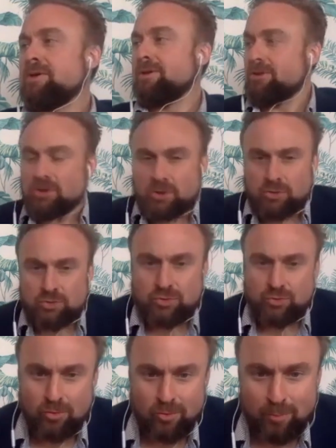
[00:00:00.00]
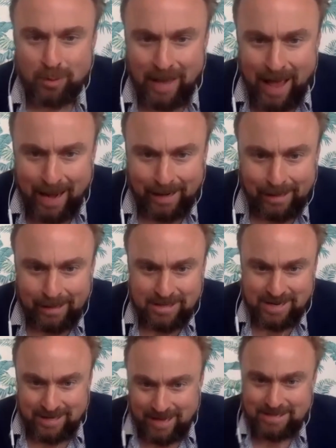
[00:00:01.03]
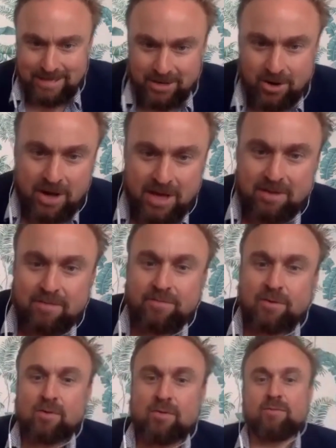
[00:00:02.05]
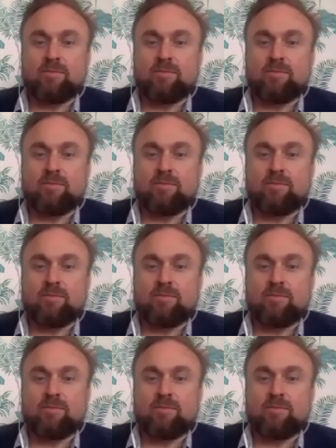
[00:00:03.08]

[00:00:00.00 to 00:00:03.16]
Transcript: neutral blank, because that's the naive view of